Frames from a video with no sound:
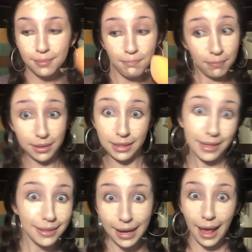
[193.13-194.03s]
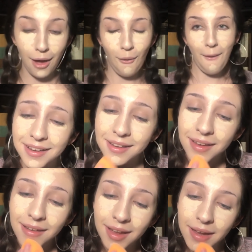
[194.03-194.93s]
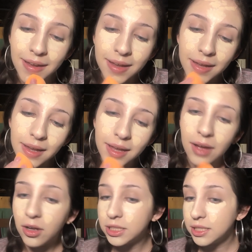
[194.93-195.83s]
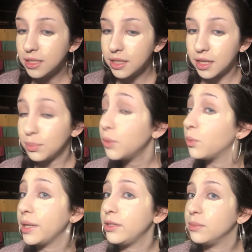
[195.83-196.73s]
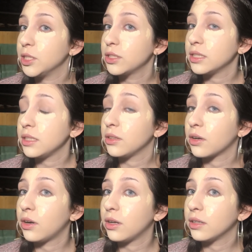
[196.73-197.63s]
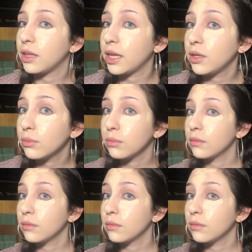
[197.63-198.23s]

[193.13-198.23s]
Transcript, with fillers: blend it out. Honestly, like, I put way too much concealer on. Like,